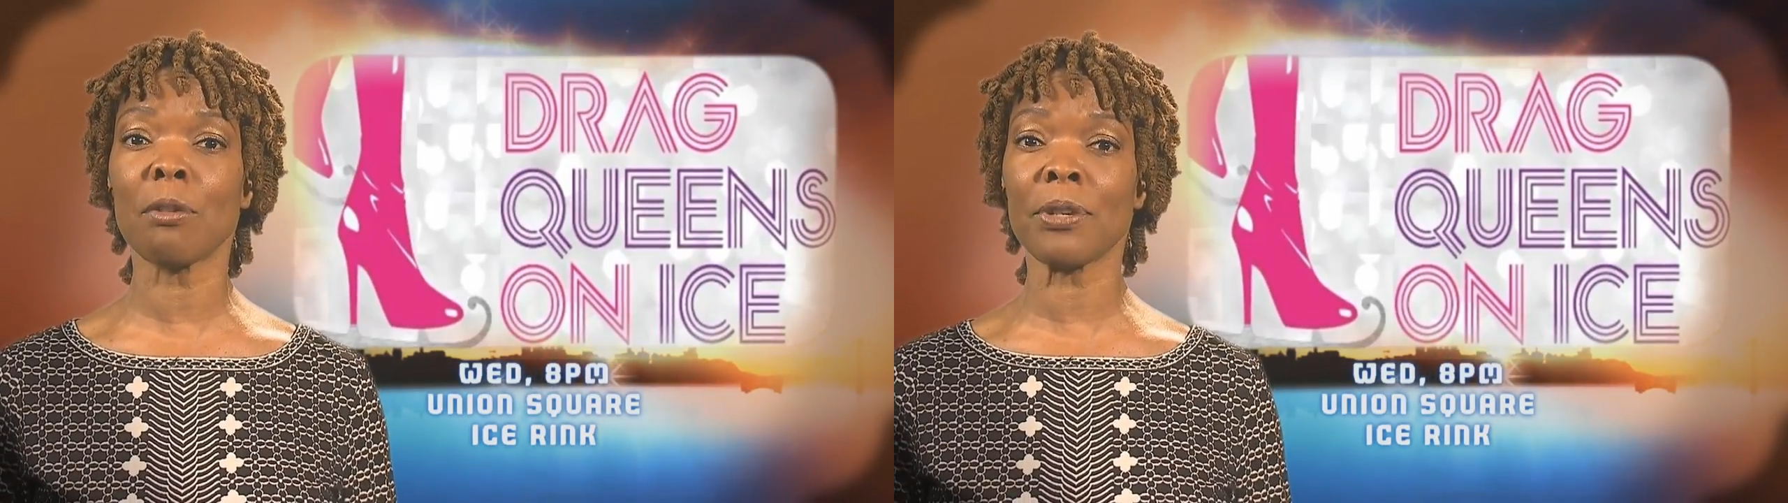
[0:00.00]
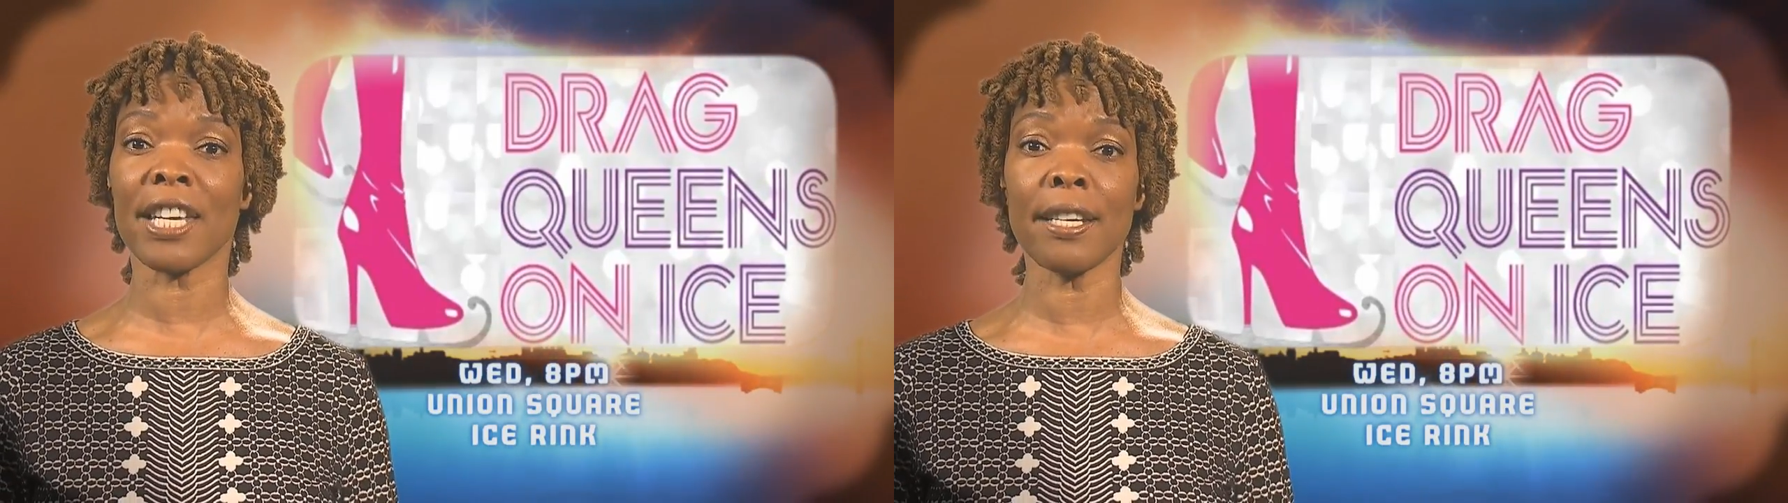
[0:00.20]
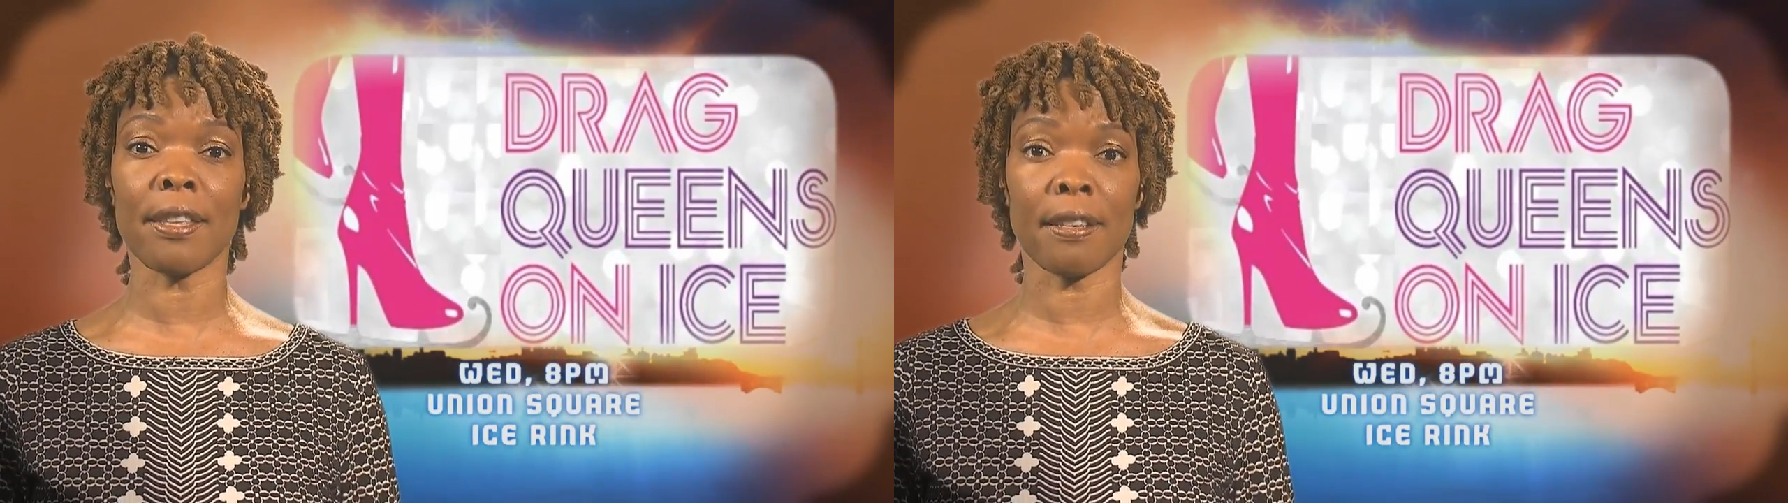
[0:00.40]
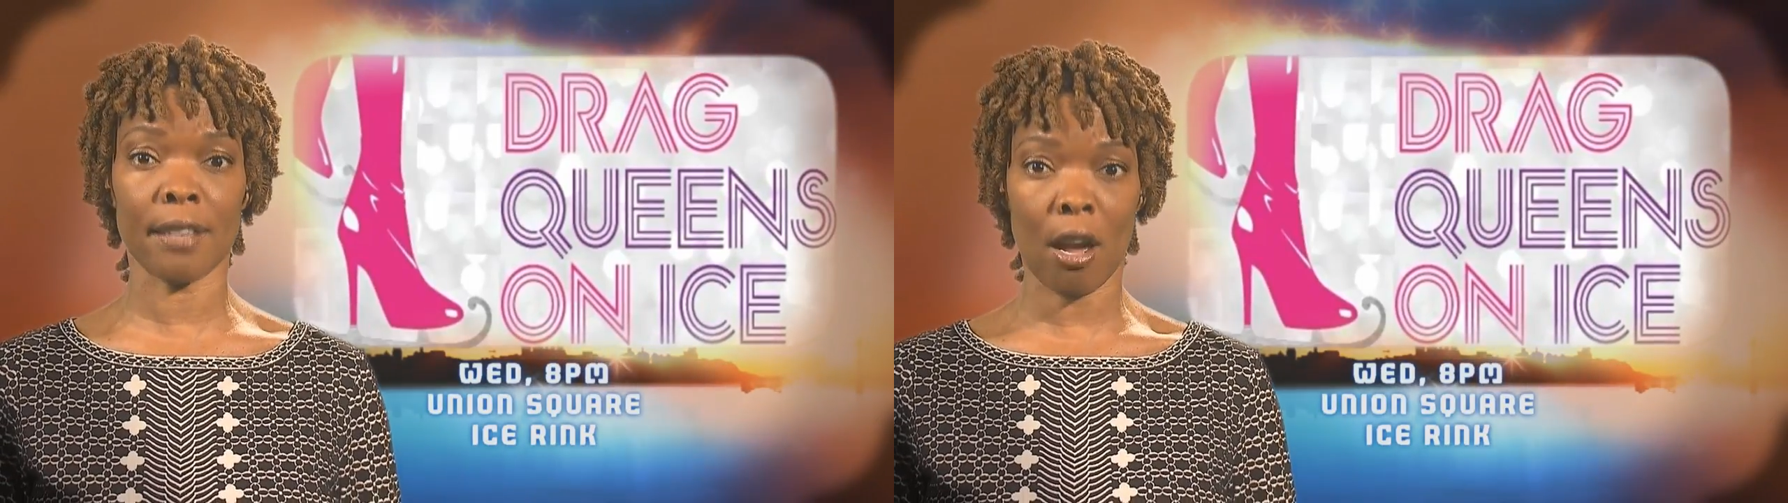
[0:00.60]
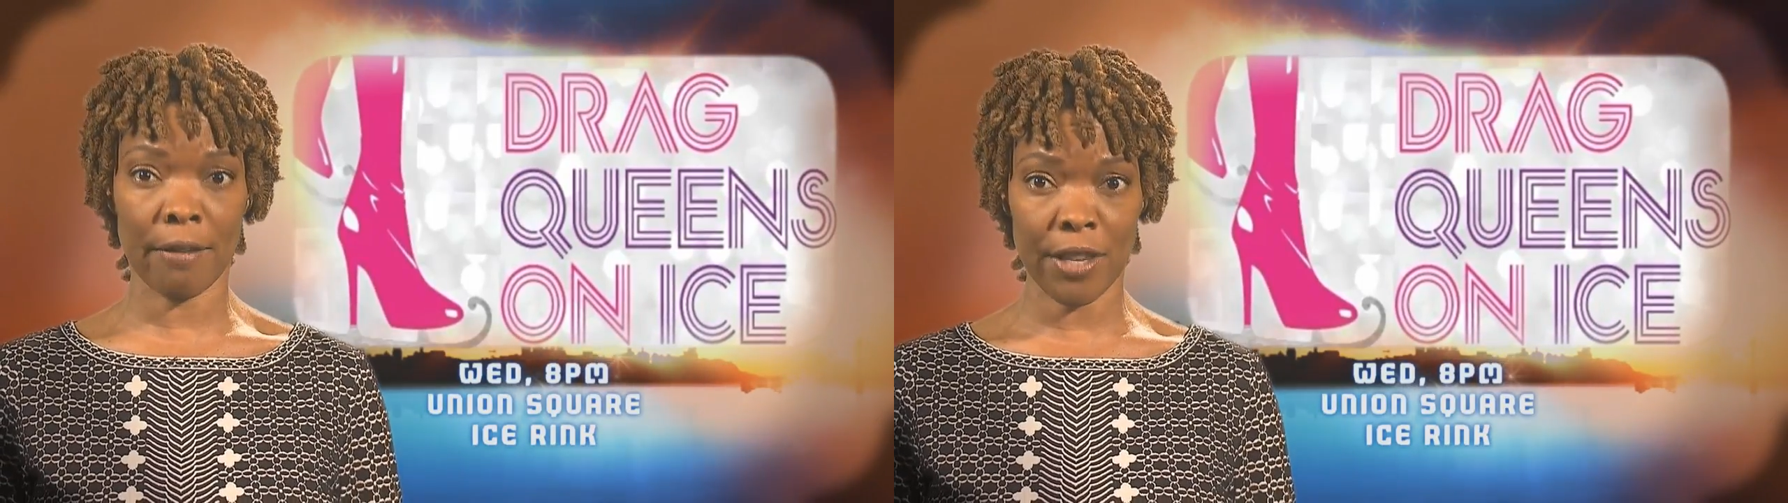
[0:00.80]
routine to the
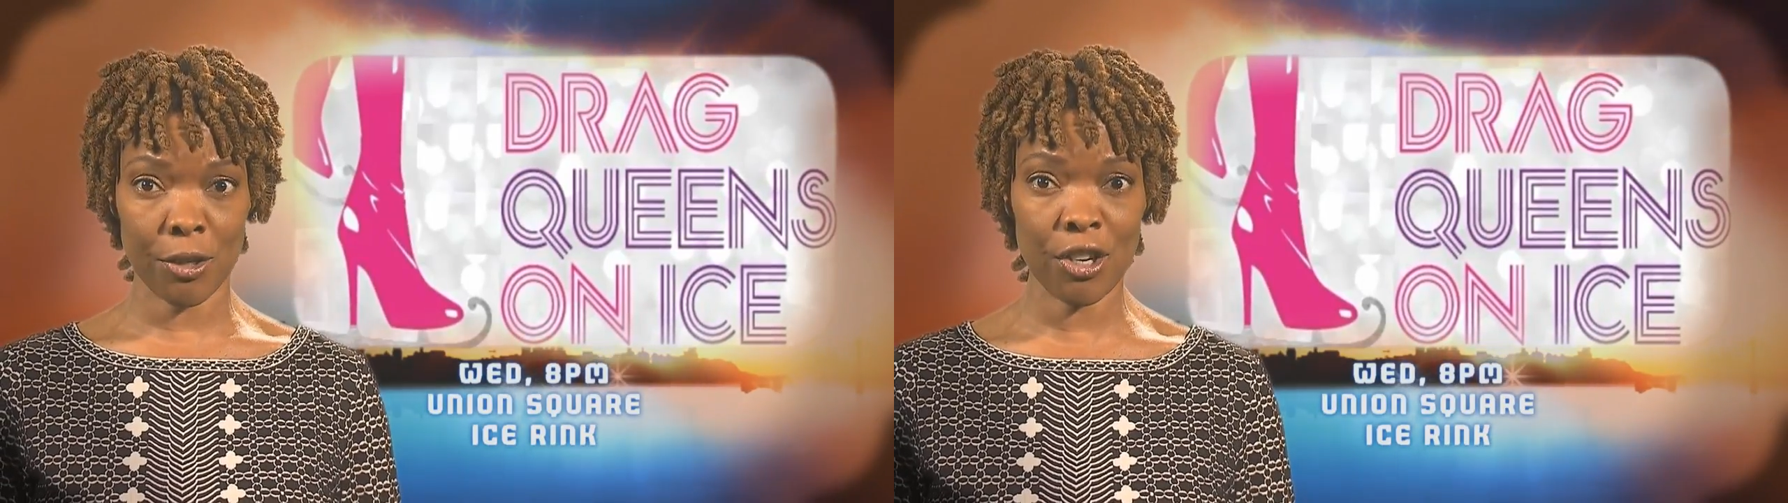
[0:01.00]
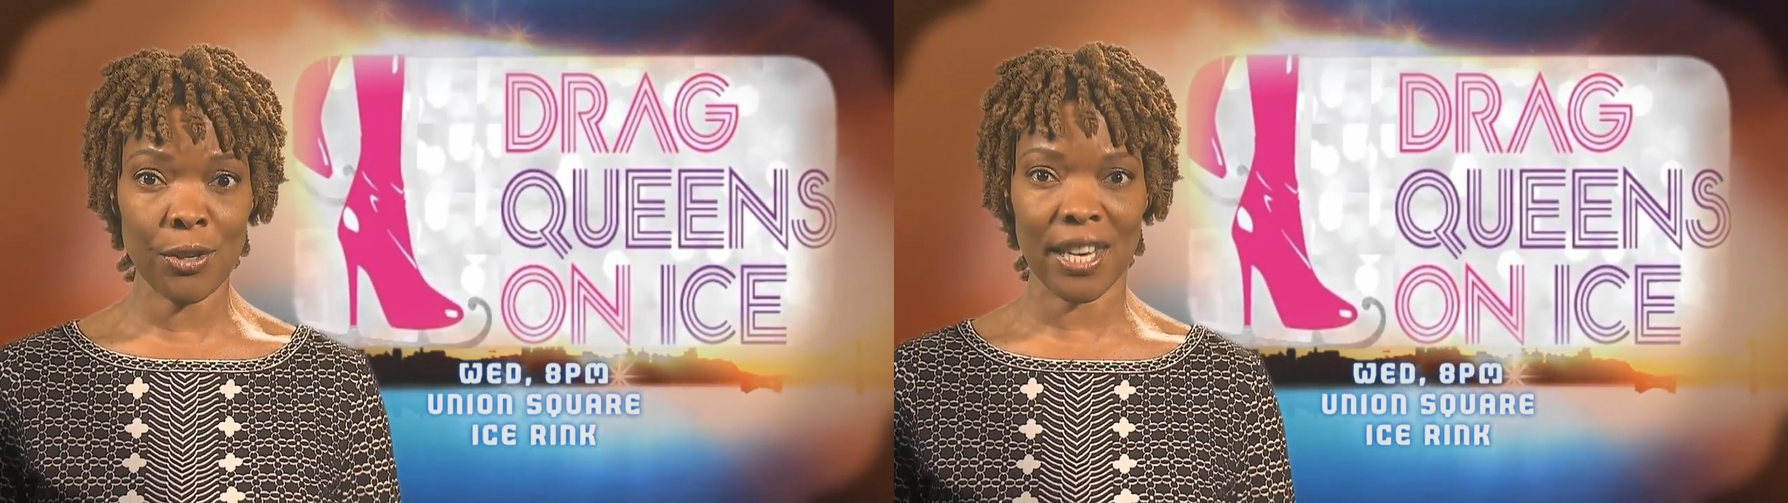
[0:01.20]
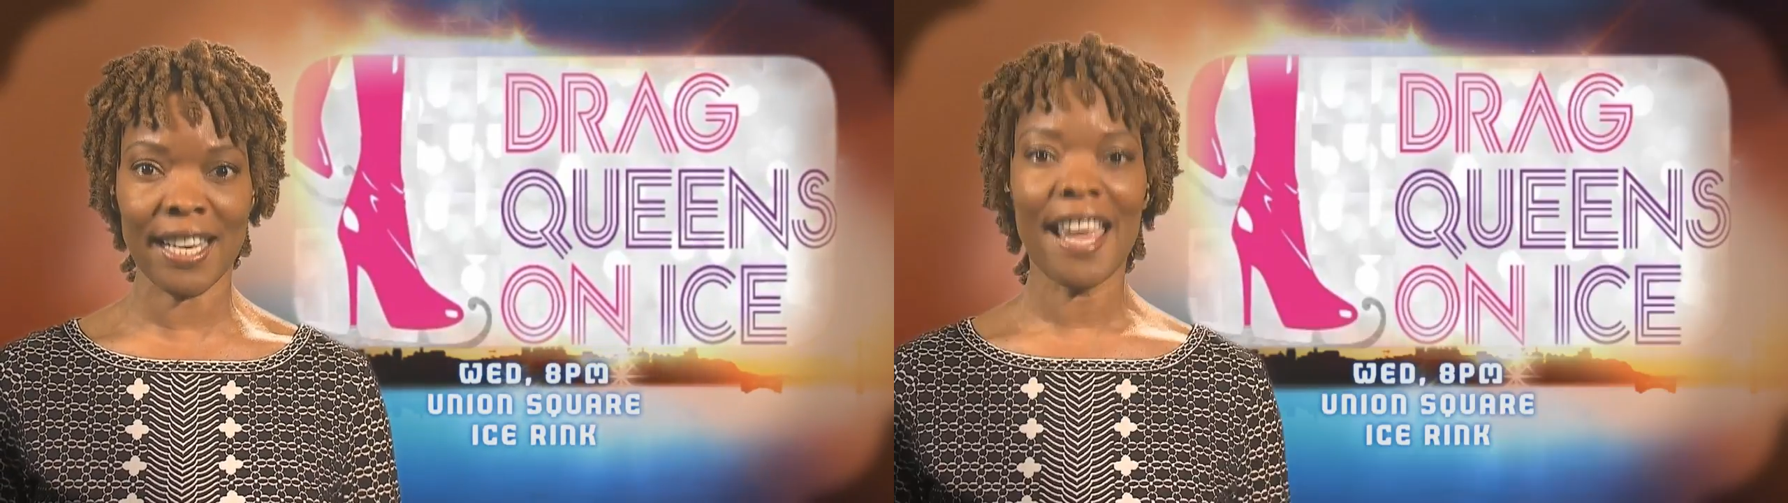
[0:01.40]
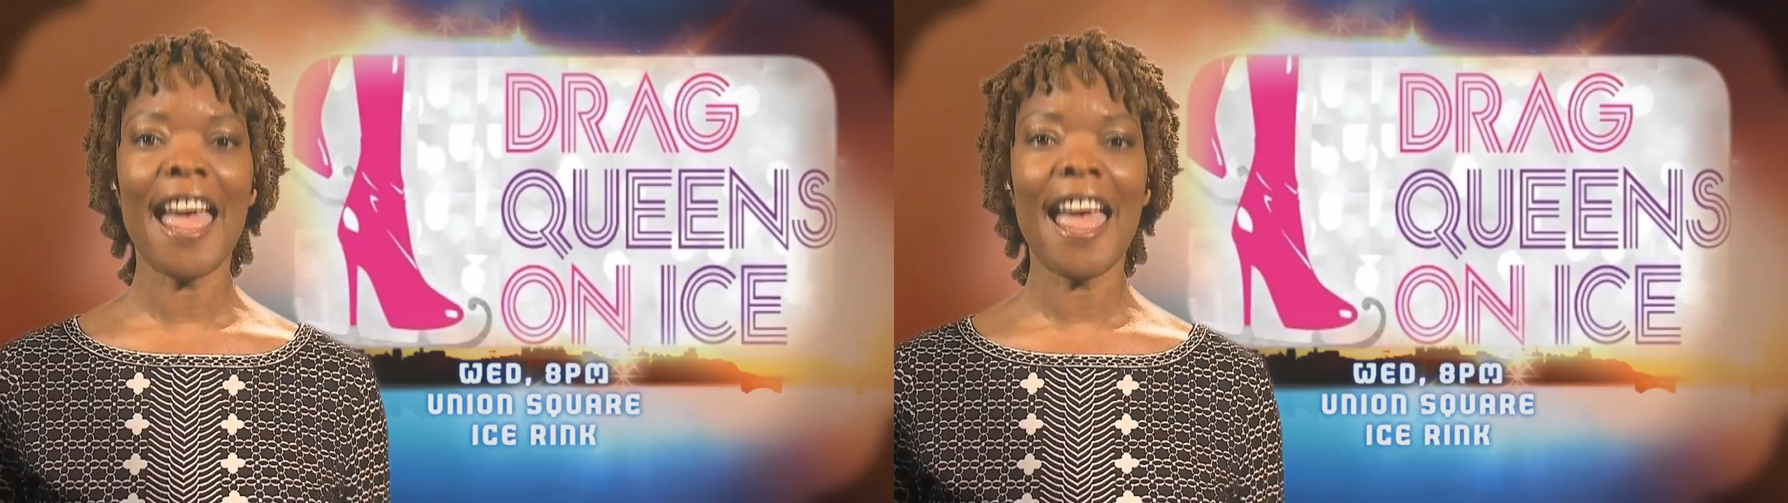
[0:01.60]
song of their choosing